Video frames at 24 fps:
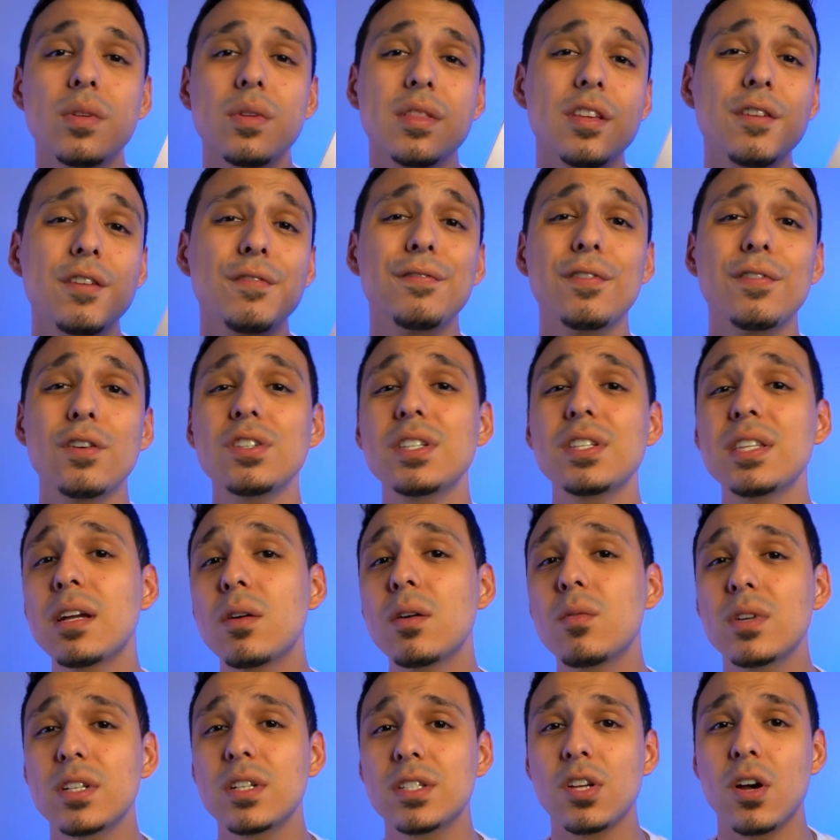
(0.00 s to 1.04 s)
the first thing
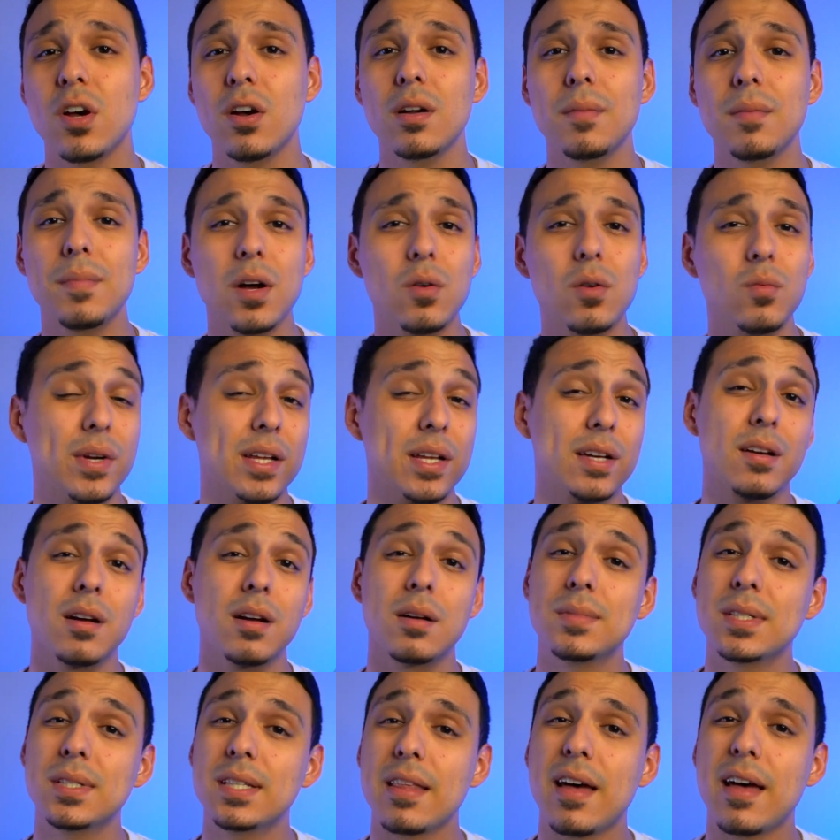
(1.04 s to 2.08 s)
I want to talk about when it
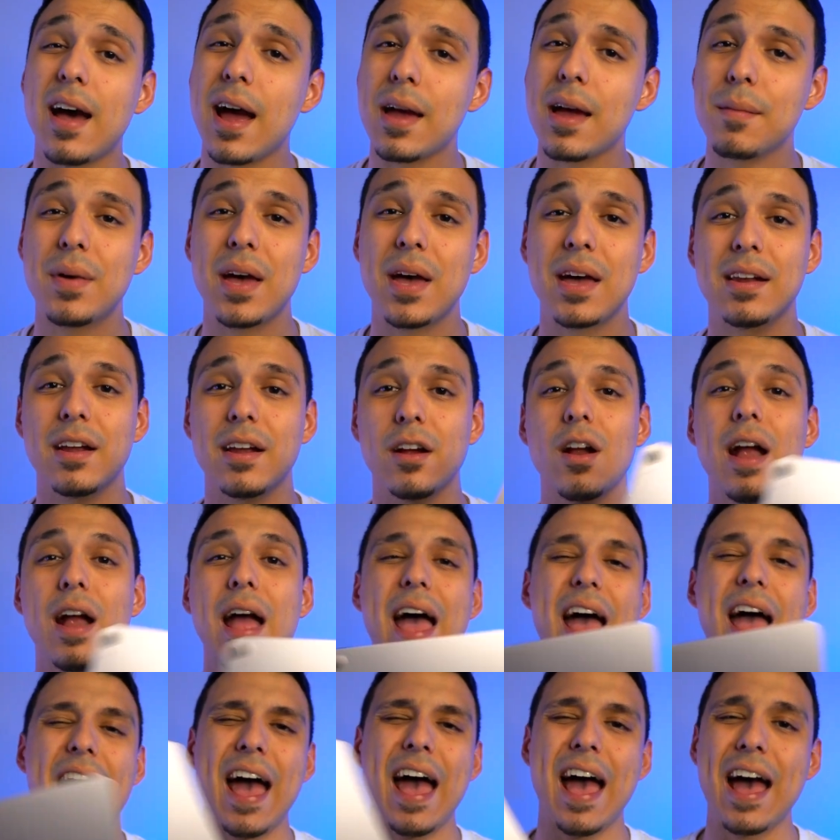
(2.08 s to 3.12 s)
comes to the iPad Air
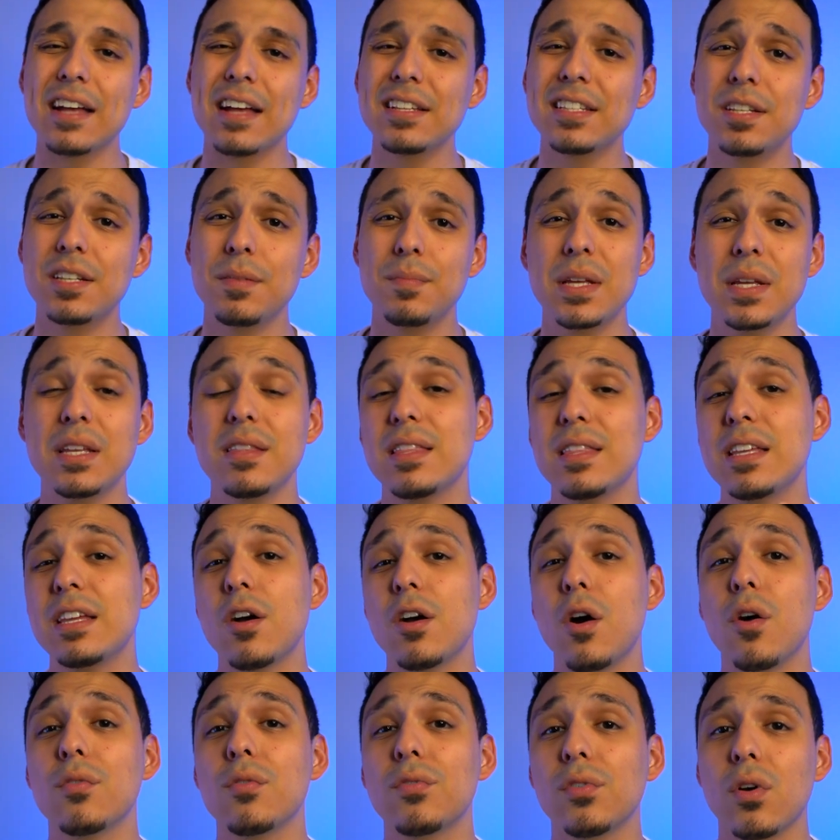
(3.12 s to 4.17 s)
has to be the
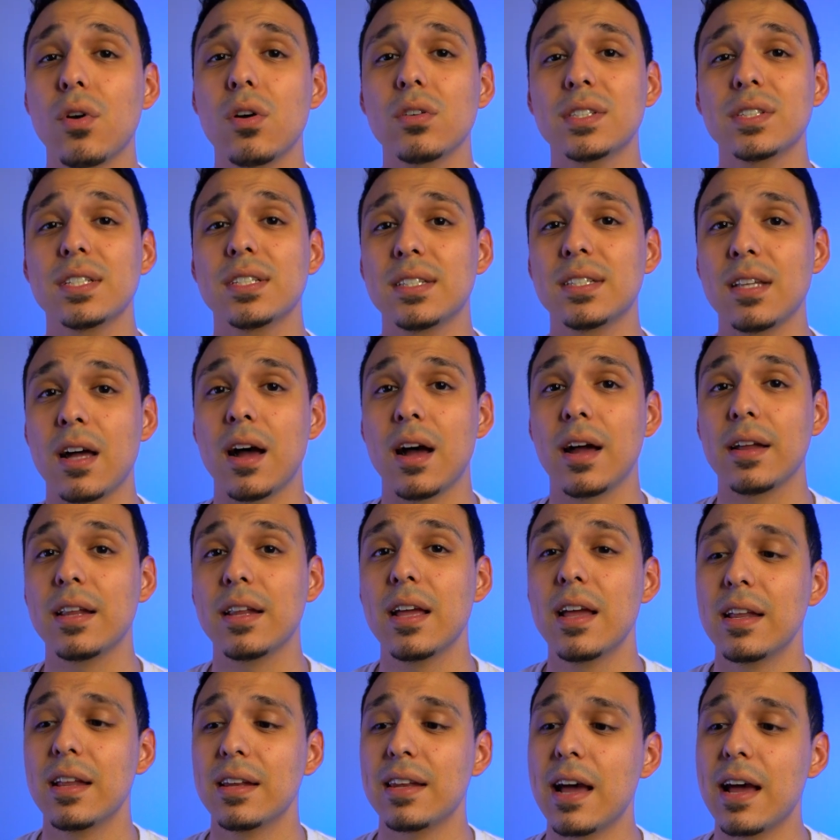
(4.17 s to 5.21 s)
overall design.
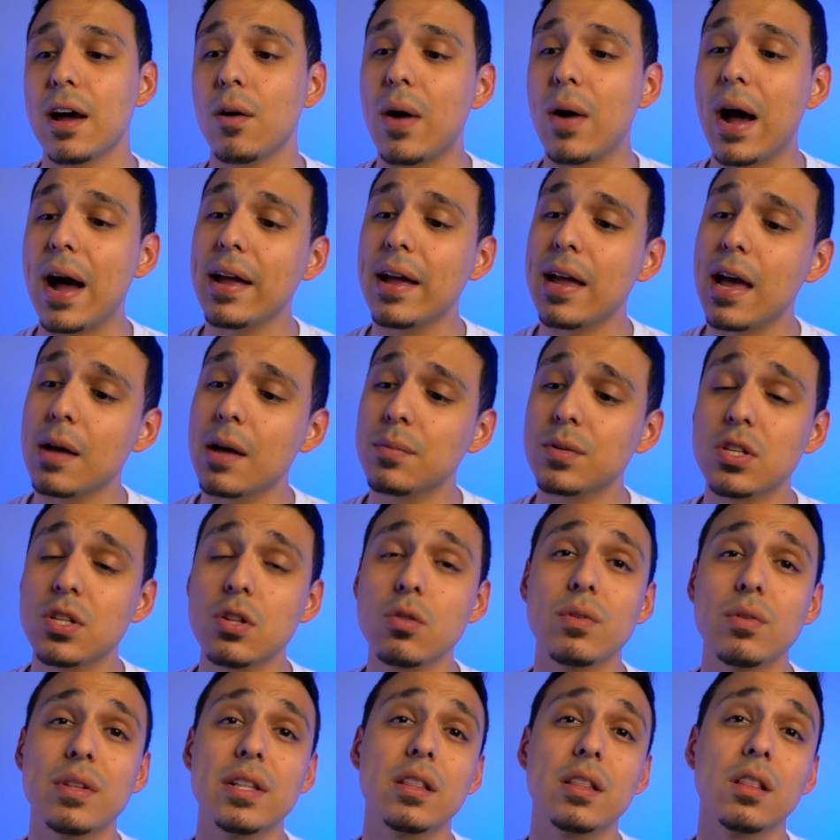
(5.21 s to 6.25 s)
Now, I
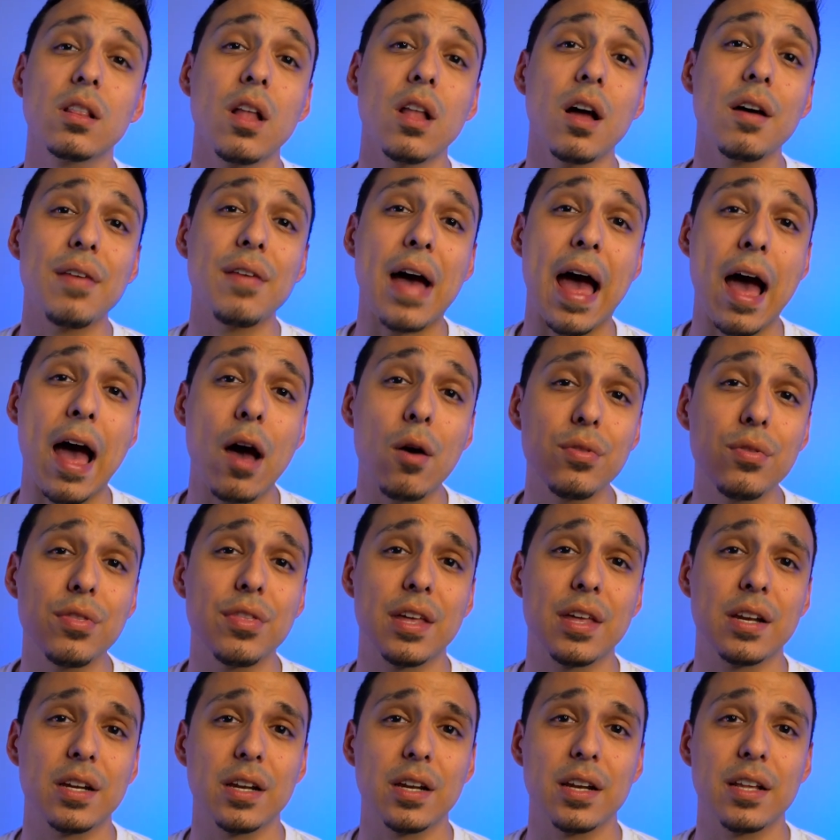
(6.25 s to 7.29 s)
absolutely love how
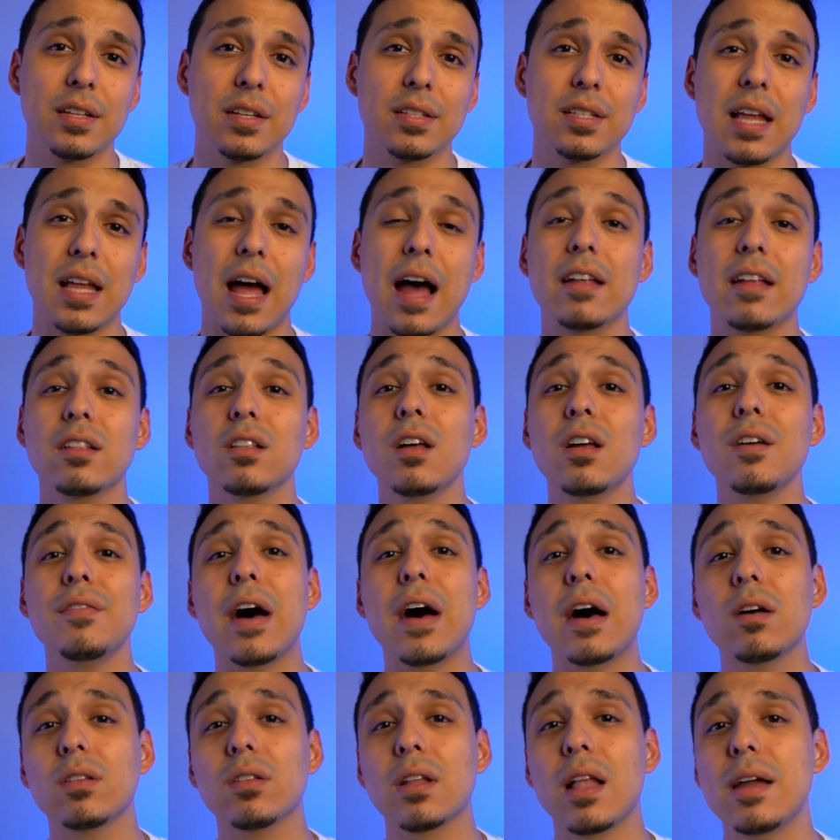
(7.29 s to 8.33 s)
thin it is. I love
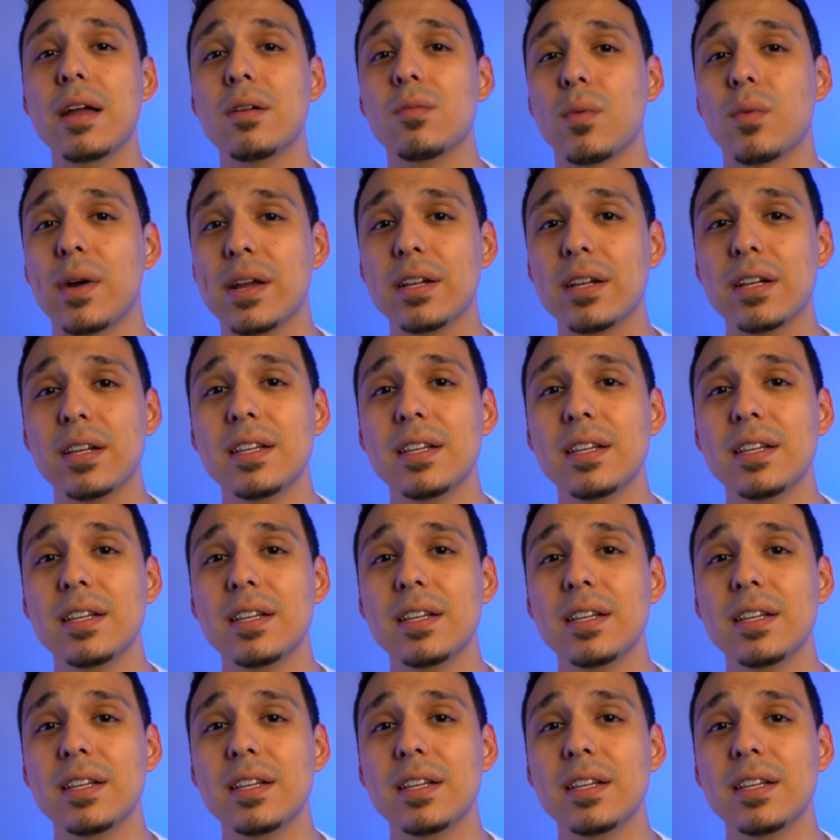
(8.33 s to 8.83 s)
how lightweight it